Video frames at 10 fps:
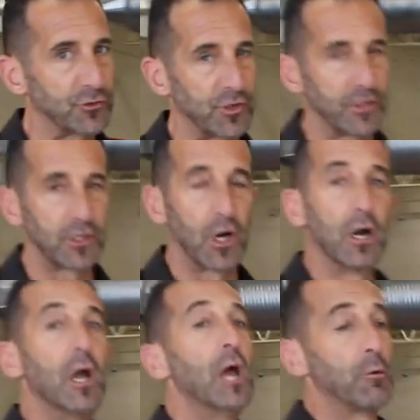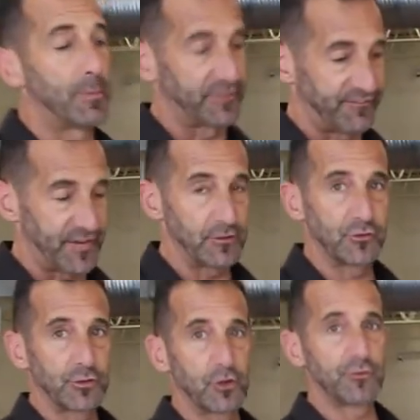looks on the car. Put the
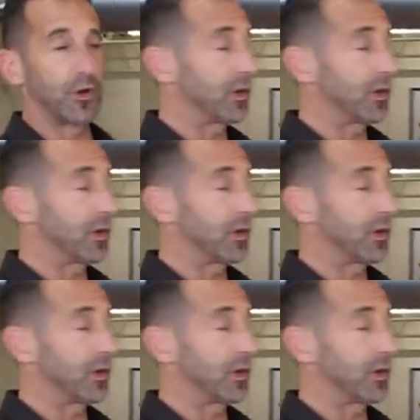fender skirts